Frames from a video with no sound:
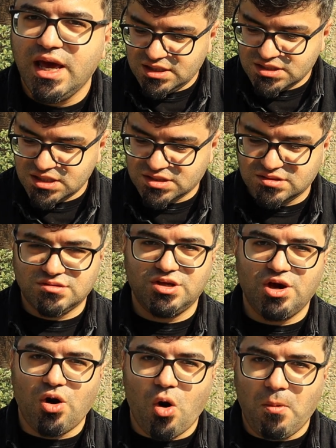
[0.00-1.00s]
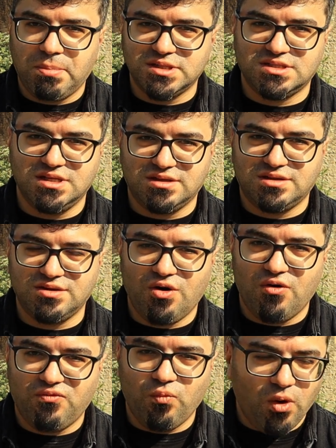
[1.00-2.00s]
This is the opposite
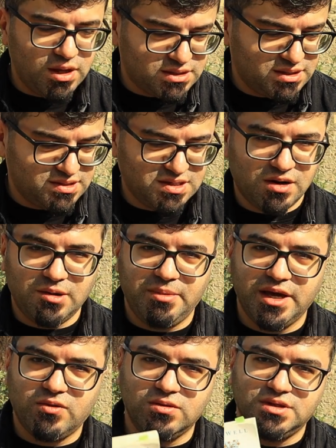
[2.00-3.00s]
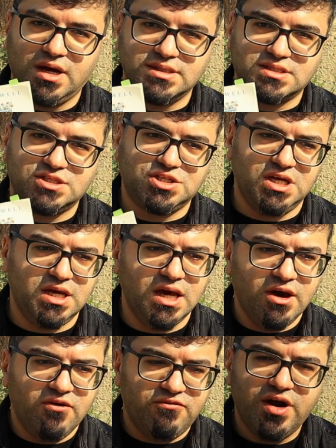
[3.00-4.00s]
of what Sarah Bakewell does. She
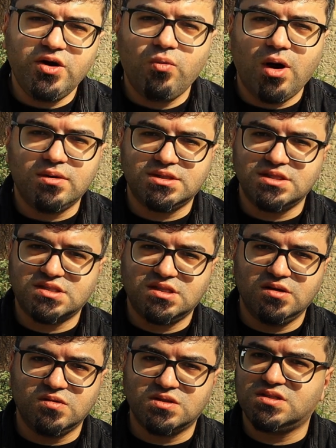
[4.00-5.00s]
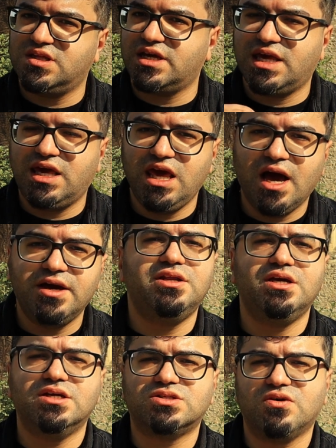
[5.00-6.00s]
very well distills the key
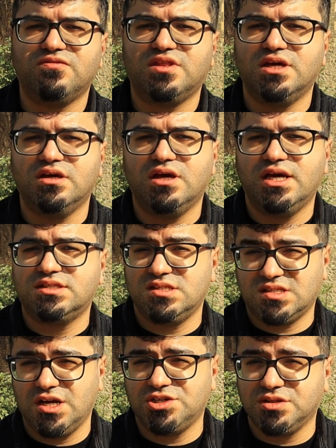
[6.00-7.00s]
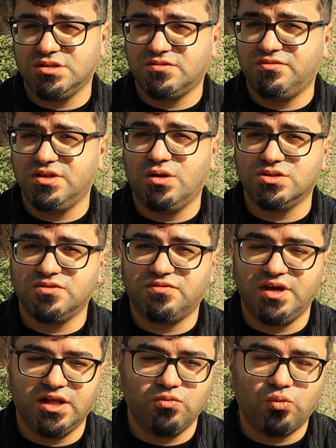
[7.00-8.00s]
ideas of the existentialist
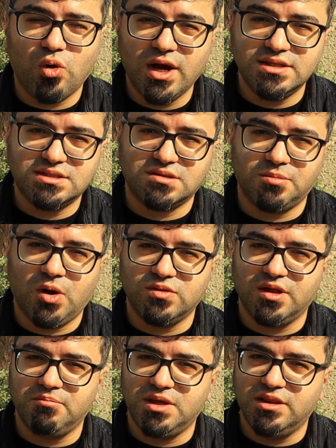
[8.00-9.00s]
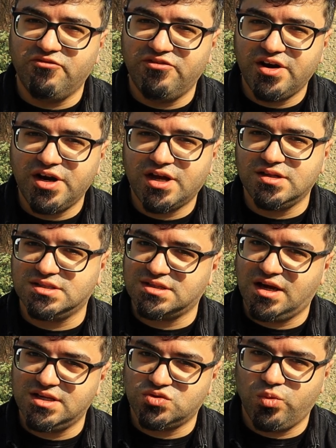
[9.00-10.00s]
philosophy and writes about them in a very
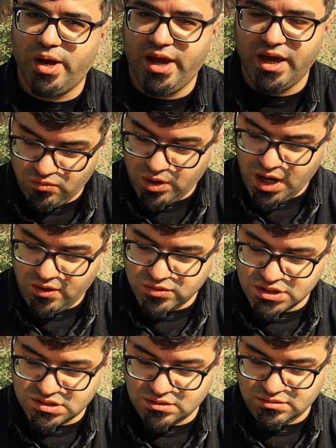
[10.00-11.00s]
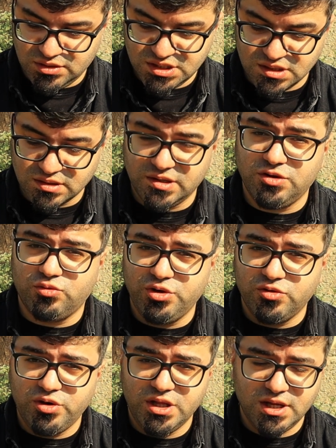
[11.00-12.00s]
concise way. When I was recently
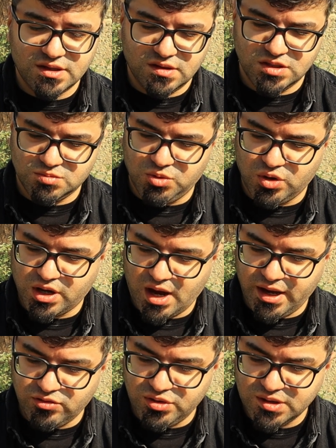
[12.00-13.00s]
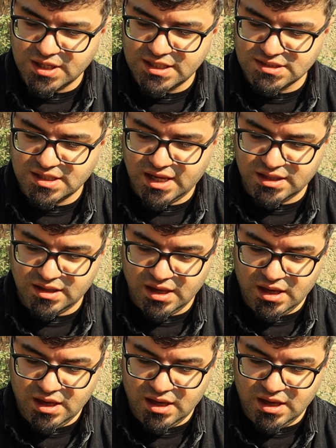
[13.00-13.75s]
rereading this book, I realized that